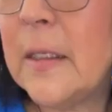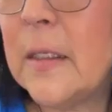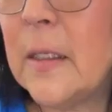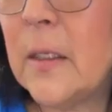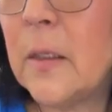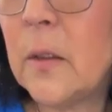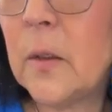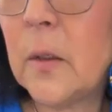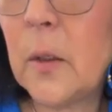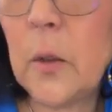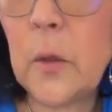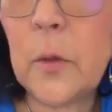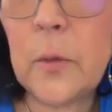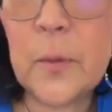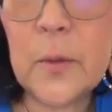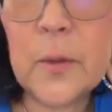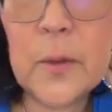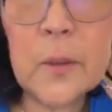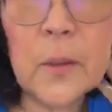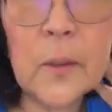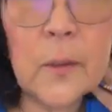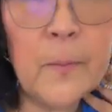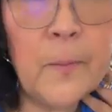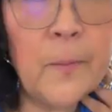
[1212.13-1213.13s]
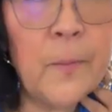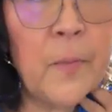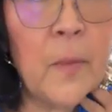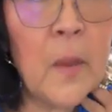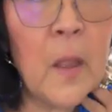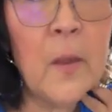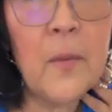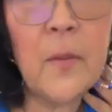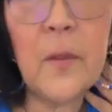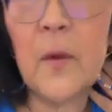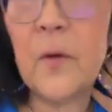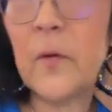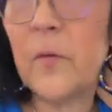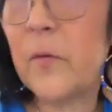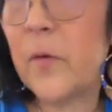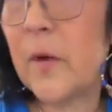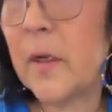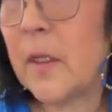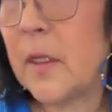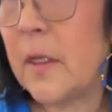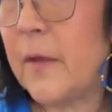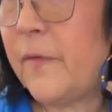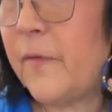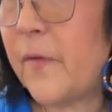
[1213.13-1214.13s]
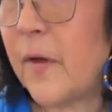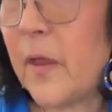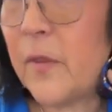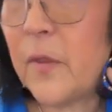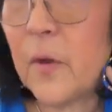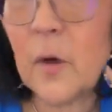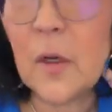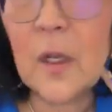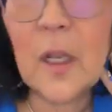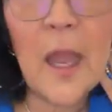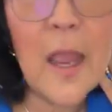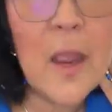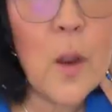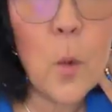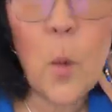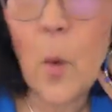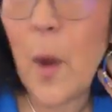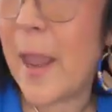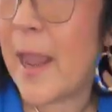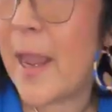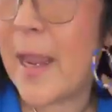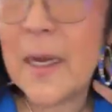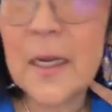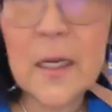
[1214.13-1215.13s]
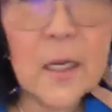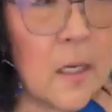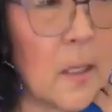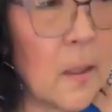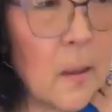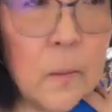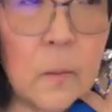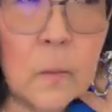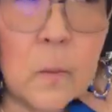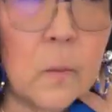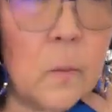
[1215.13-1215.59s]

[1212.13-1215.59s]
These little hoops. They're really fun. They're lightweight.